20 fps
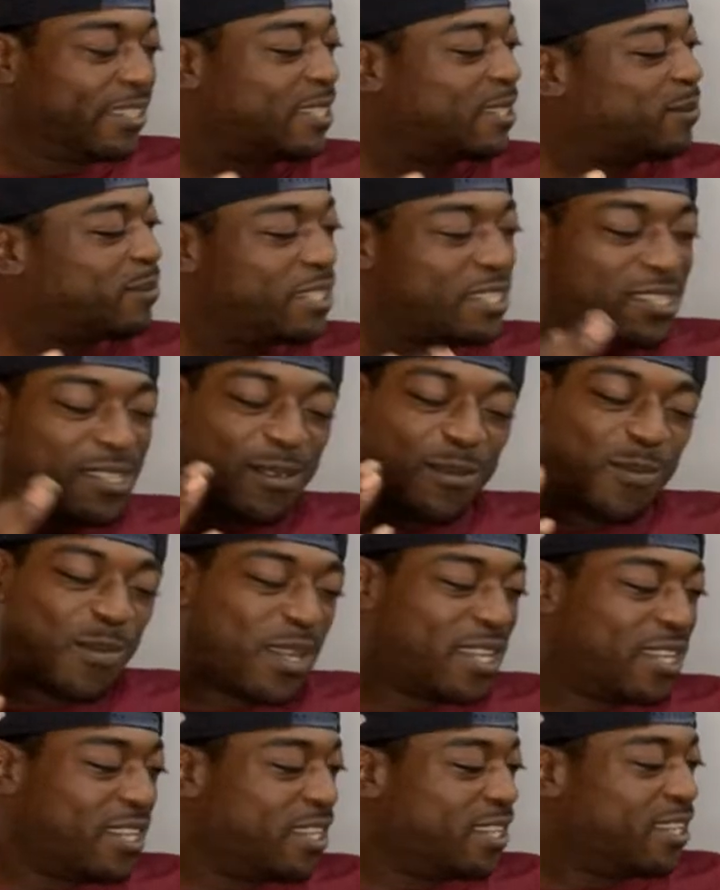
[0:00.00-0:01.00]
Come get your
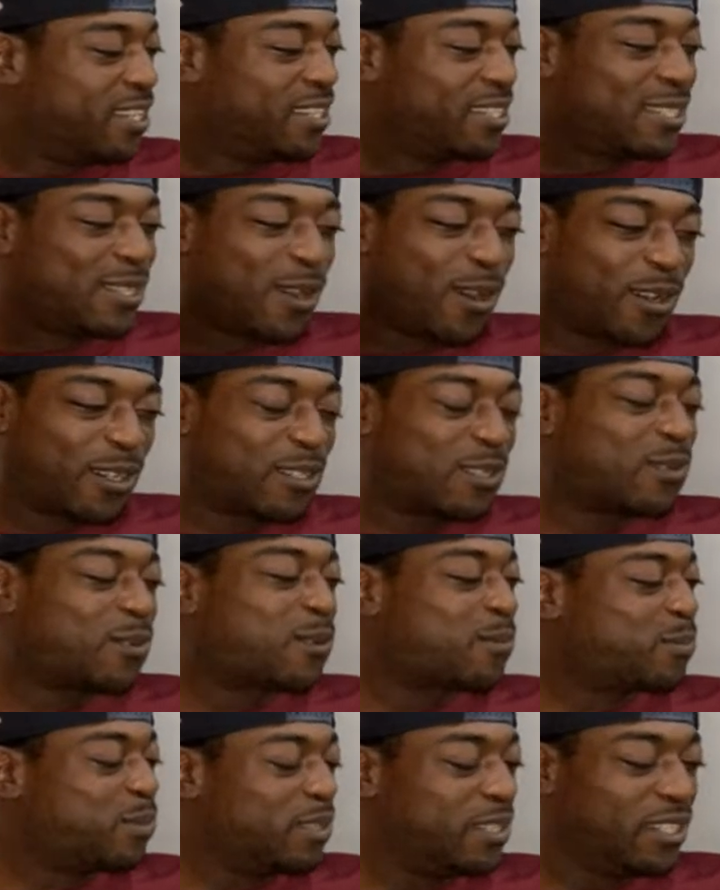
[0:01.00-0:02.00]
man, talk to
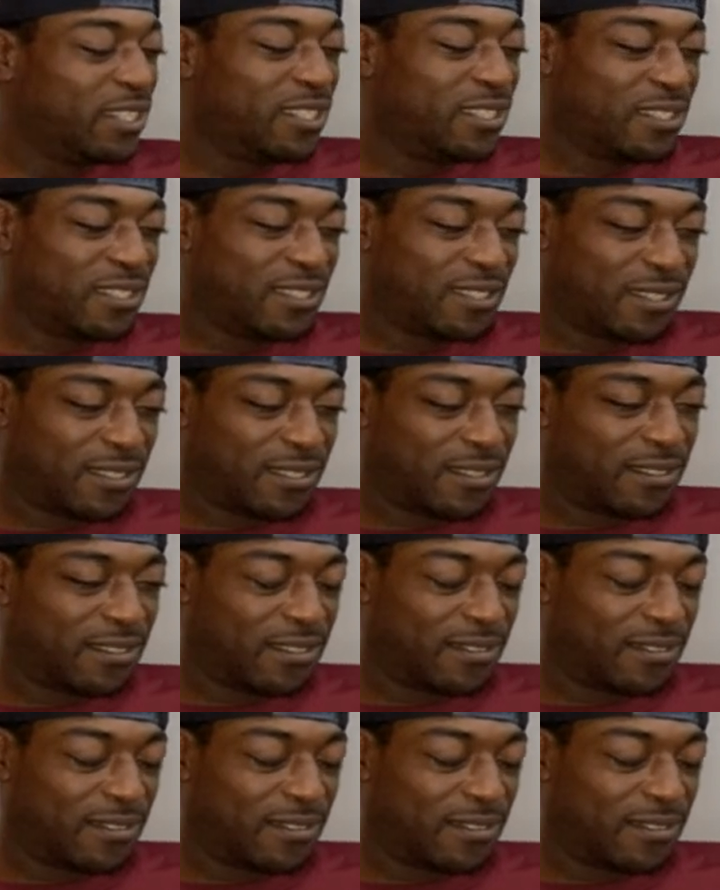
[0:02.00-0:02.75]
him, please.